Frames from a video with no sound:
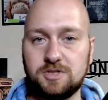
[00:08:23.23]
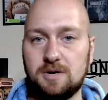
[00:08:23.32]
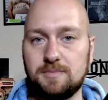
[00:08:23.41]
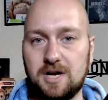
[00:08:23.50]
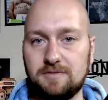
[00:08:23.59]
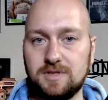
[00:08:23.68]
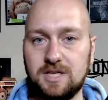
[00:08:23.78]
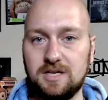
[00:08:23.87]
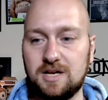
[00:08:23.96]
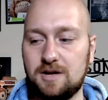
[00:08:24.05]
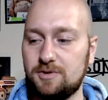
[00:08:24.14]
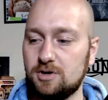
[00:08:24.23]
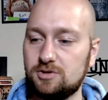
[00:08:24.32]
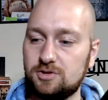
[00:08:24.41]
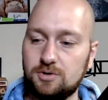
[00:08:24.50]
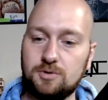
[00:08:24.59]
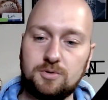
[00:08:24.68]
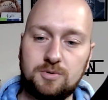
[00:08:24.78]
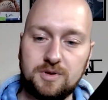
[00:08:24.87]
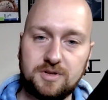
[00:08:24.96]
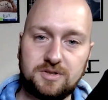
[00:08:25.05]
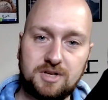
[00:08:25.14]
I'm going to have a link down there to
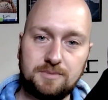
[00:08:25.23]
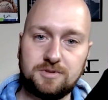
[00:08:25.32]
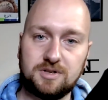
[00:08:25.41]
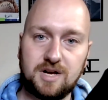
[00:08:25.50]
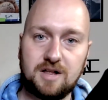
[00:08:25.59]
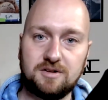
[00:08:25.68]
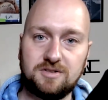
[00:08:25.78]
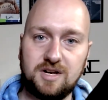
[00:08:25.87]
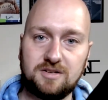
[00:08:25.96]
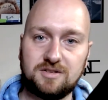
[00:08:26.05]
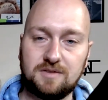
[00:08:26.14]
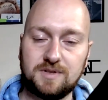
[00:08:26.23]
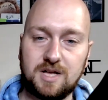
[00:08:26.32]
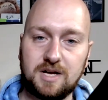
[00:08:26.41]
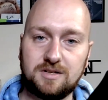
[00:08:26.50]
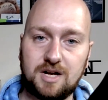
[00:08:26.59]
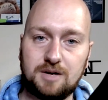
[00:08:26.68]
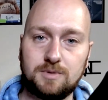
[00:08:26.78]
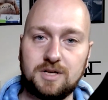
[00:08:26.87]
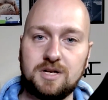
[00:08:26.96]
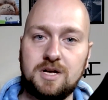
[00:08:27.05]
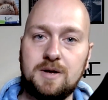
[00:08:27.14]
the Samsung Galaxy A7 Lite tablet.